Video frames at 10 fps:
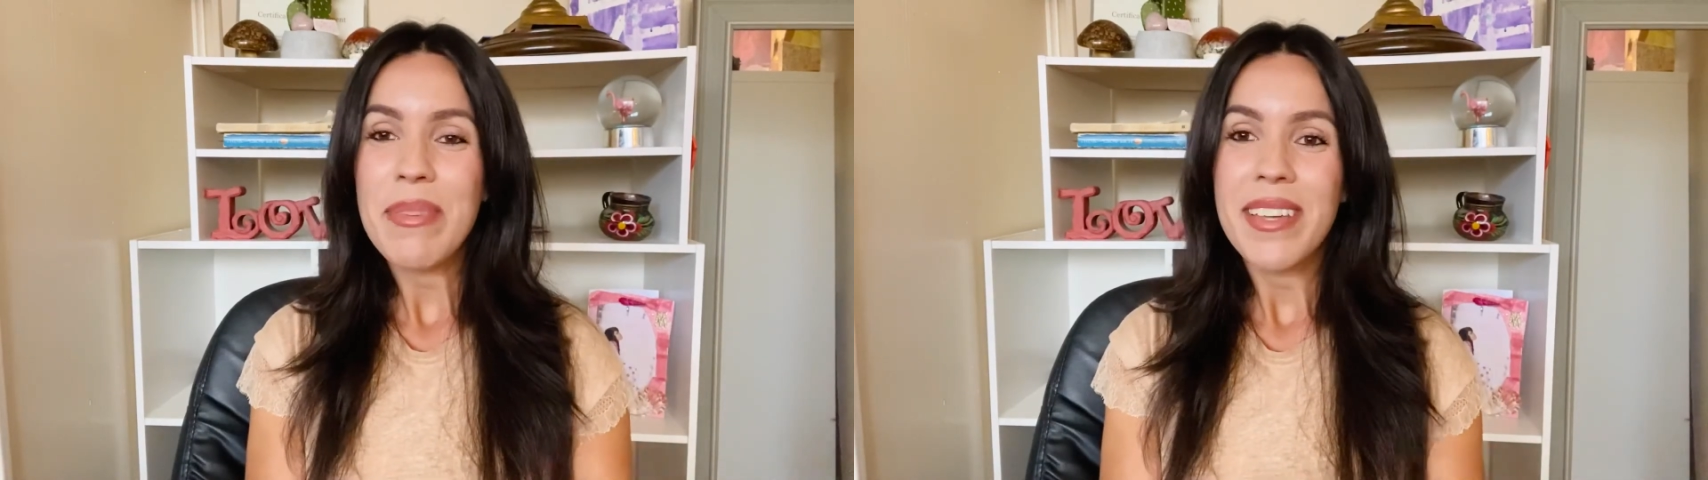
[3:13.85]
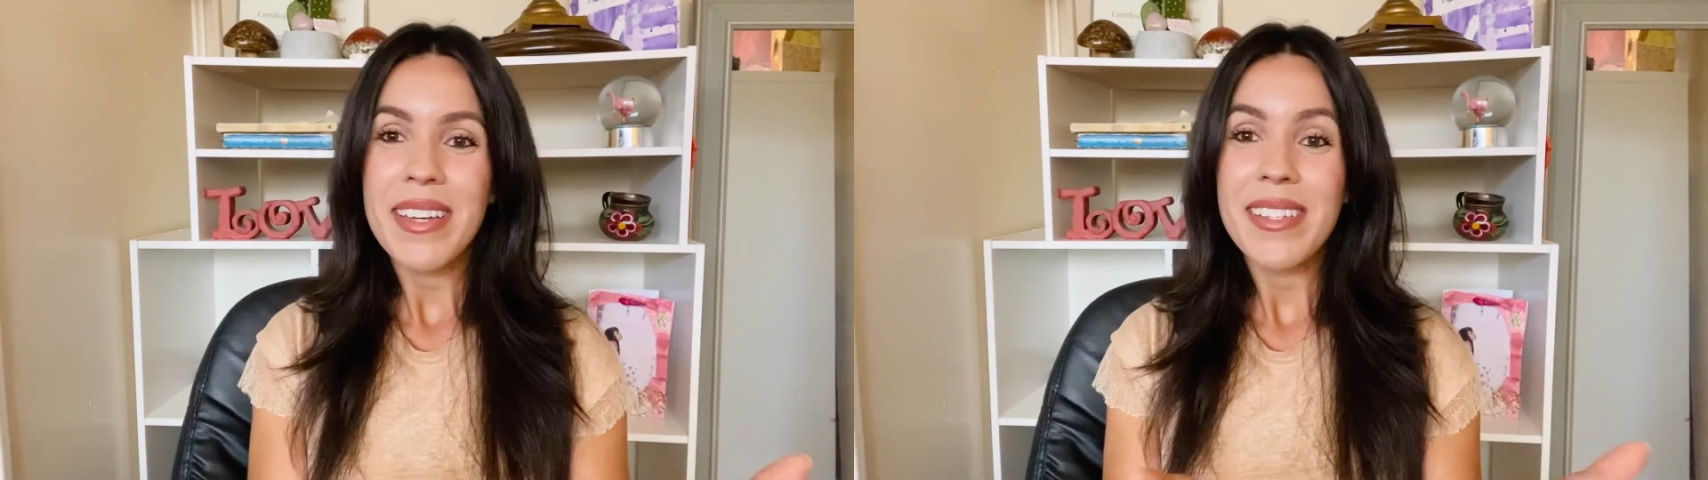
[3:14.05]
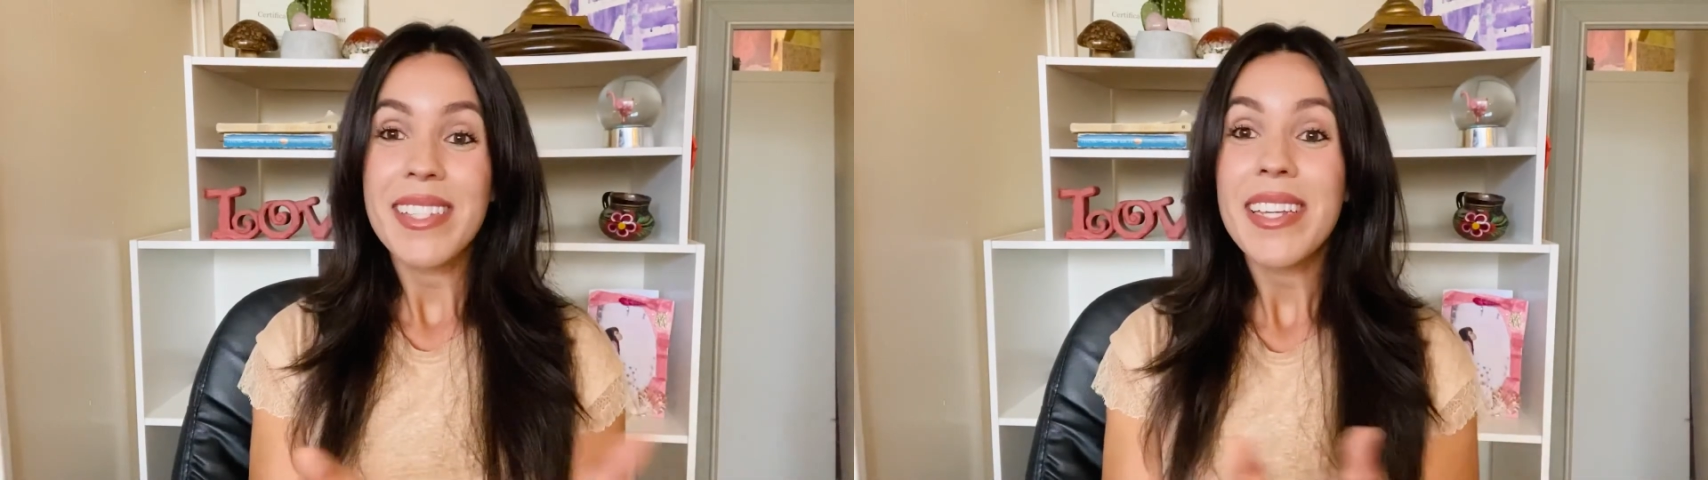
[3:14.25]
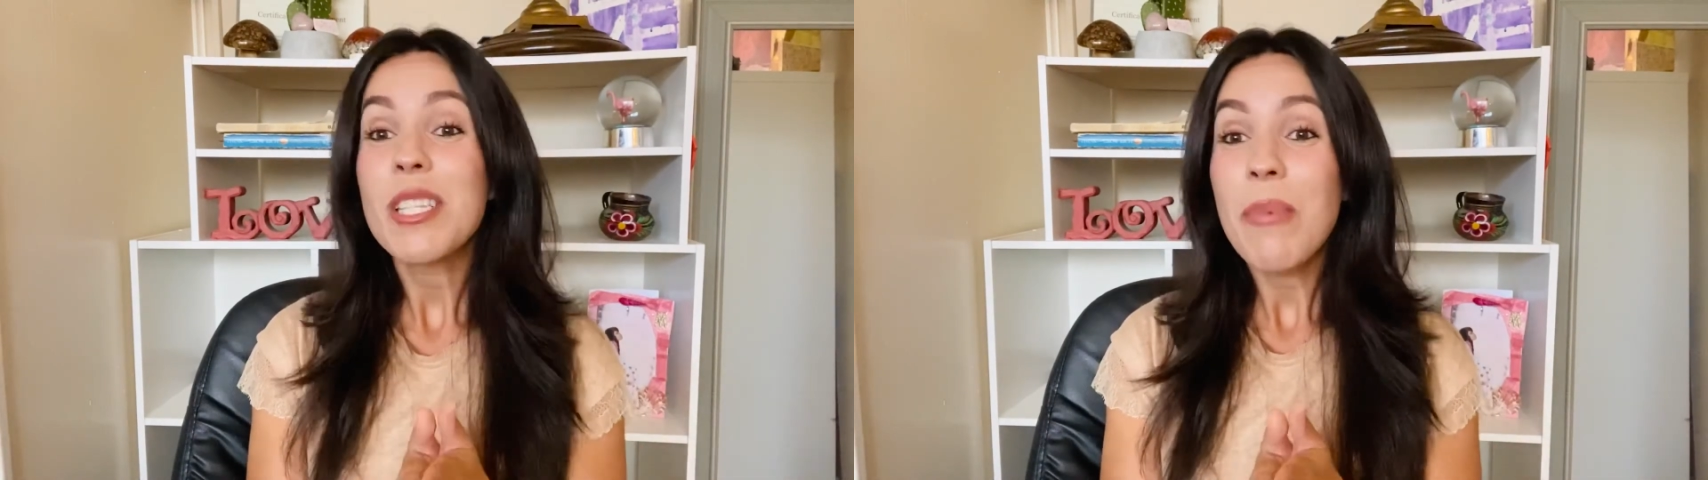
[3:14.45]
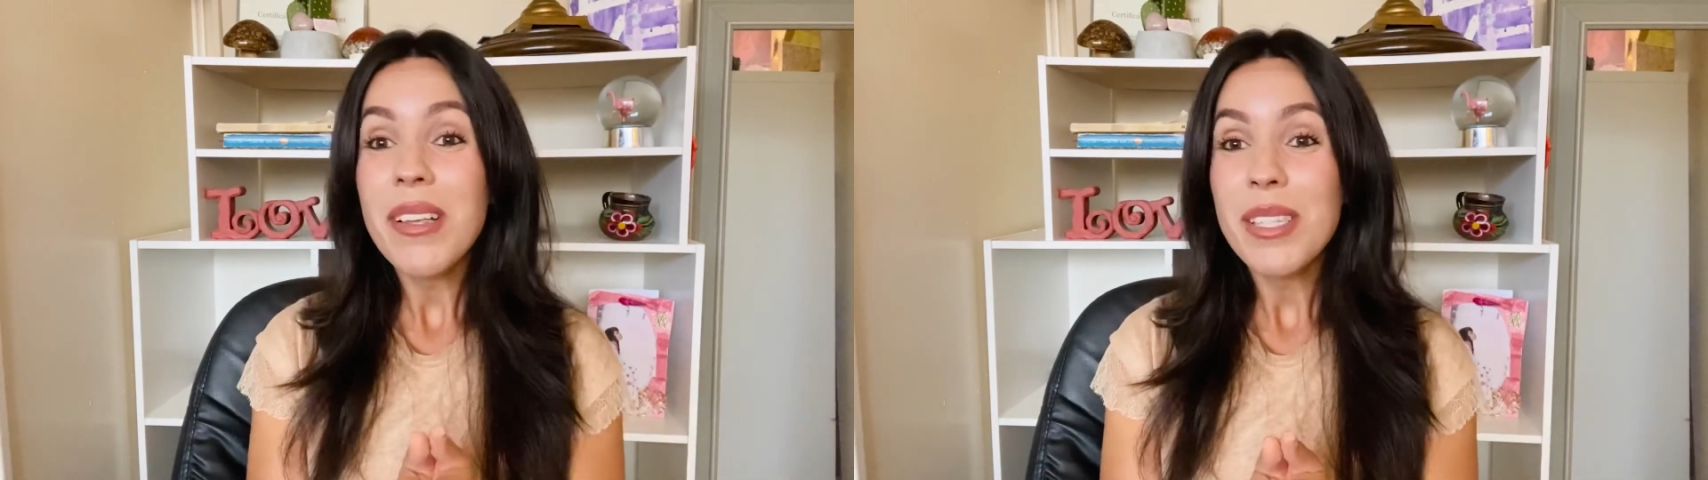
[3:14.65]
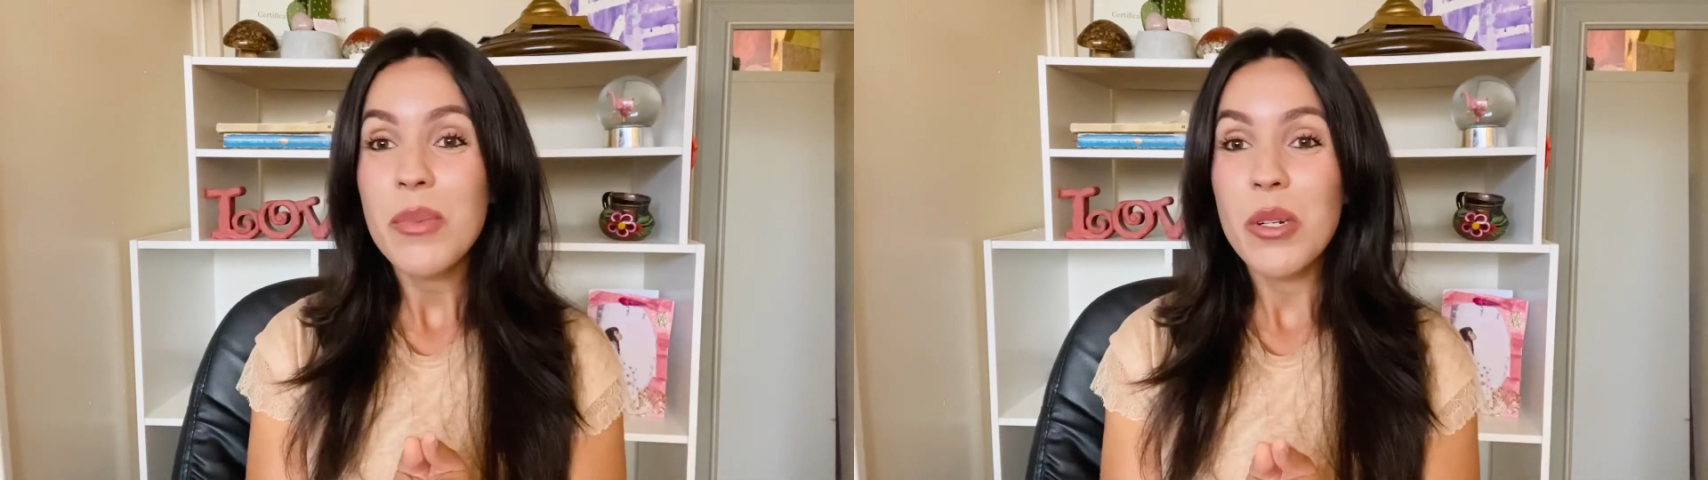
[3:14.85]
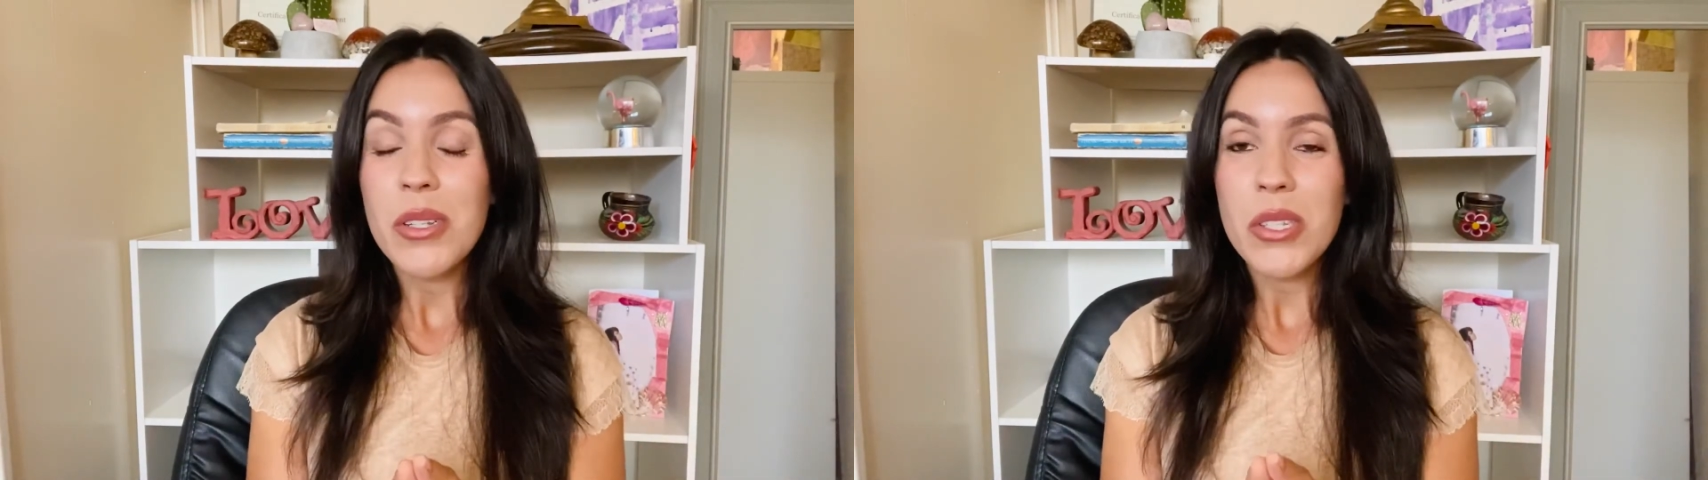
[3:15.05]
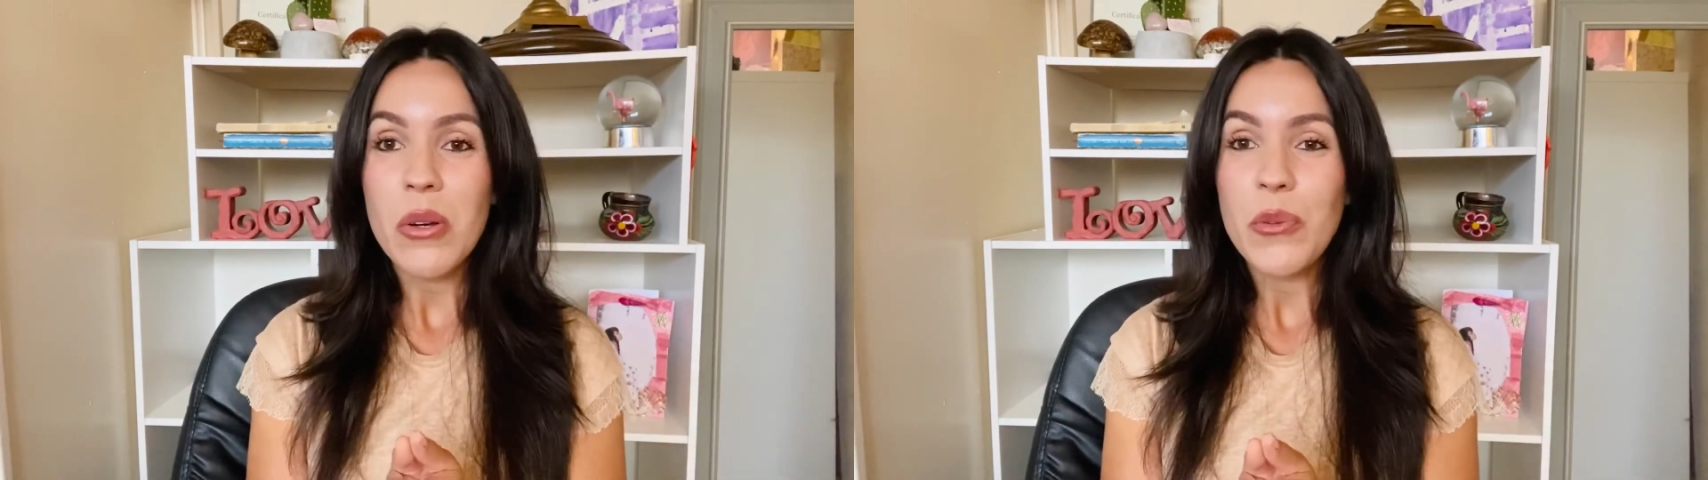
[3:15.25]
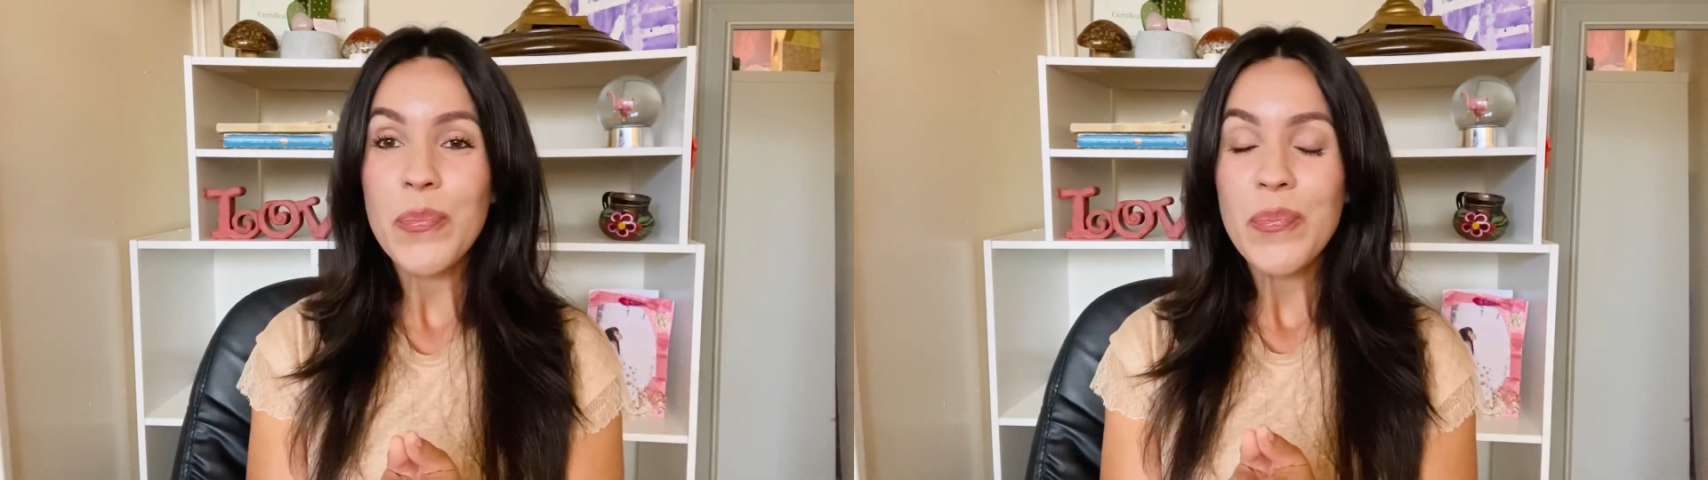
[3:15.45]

Because it's possible. So